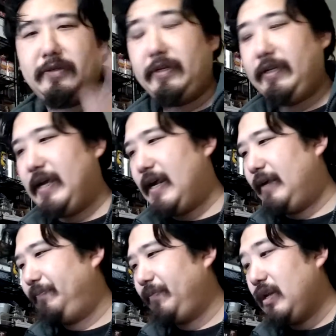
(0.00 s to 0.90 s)
Yeah.
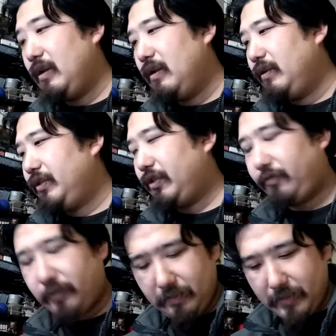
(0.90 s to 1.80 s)
Does
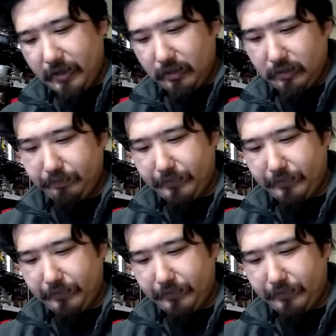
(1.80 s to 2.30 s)
flint matter?